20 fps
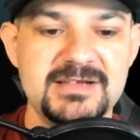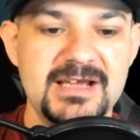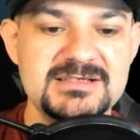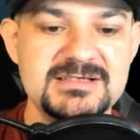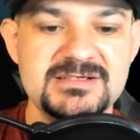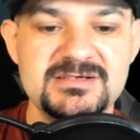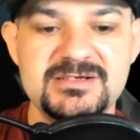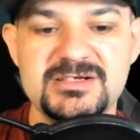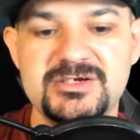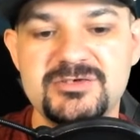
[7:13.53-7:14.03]

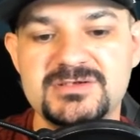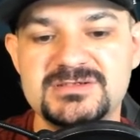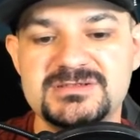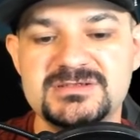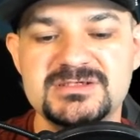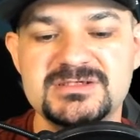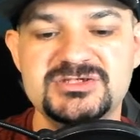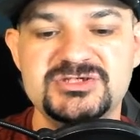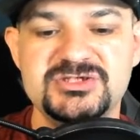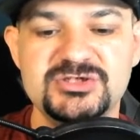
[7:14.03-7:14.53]
Tyza
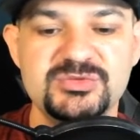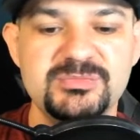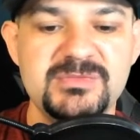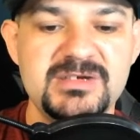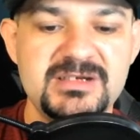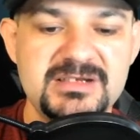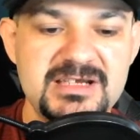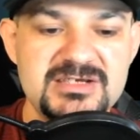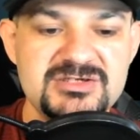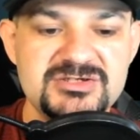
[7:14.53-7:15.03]
decreases the shield
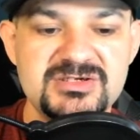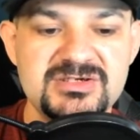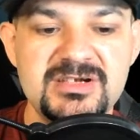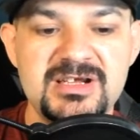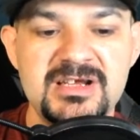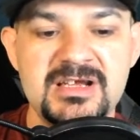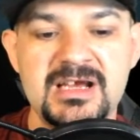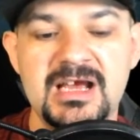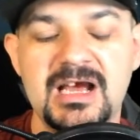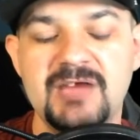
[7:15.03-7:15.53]
mitigation
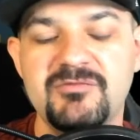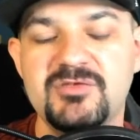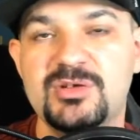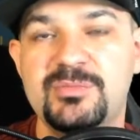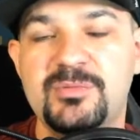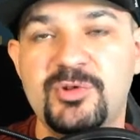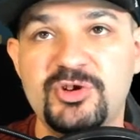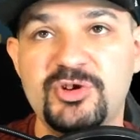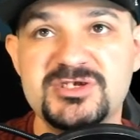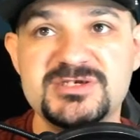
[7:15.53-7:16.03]
of your
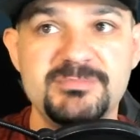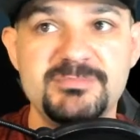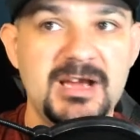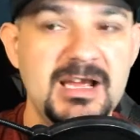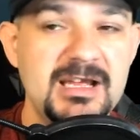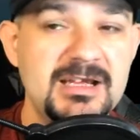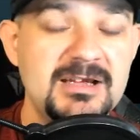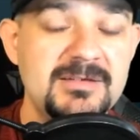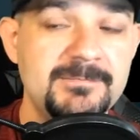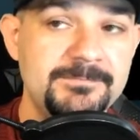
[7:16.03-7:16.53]
opponents
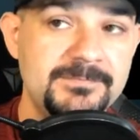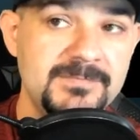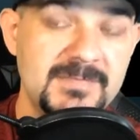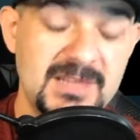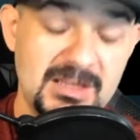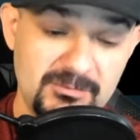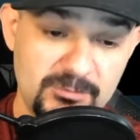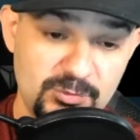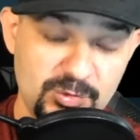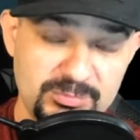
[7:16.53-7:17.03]
by
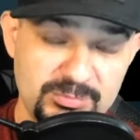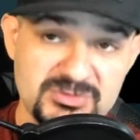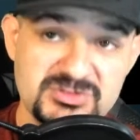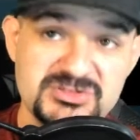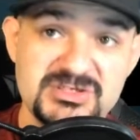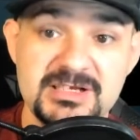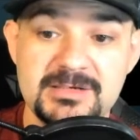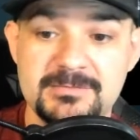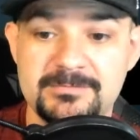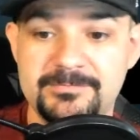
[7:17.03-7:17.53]

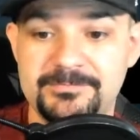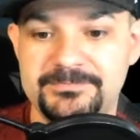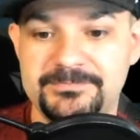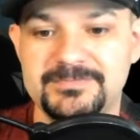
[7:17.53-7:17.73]
4%.